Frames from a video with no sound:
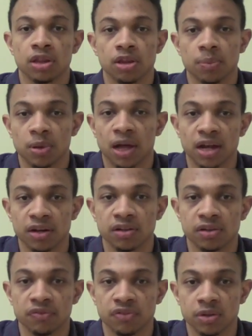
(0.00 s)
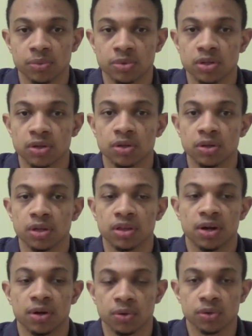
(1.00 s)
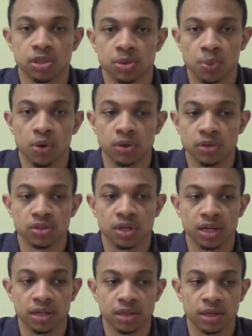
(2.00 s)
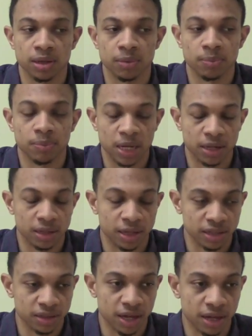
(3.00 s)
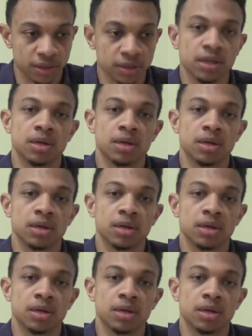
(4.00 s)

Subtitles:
the plot of the film, so there are no spoilers or anything about like that.